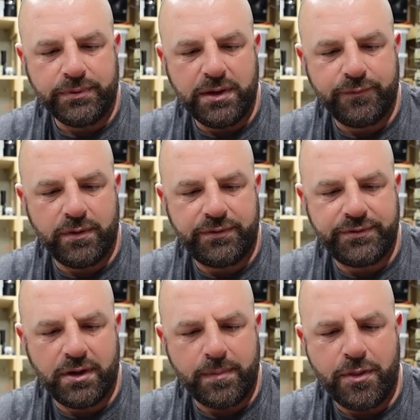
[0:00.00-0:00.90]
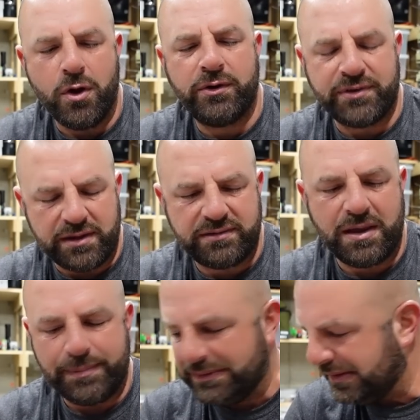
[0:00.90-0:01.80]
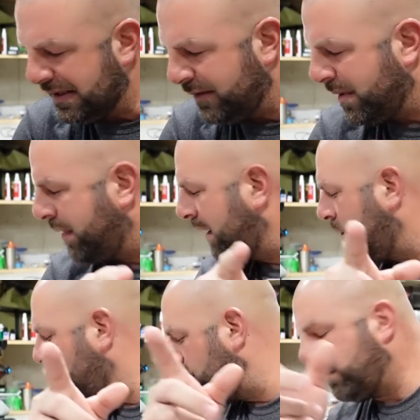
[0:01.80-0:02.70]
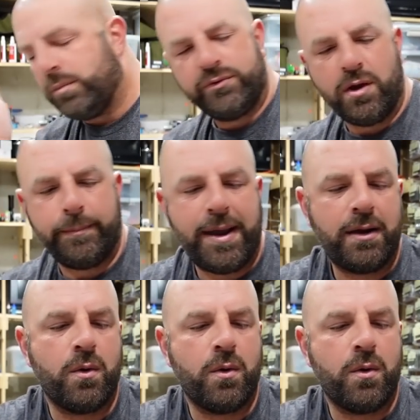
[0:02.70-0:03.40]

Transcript: different hook sizes, I believe. But I think one of them was on back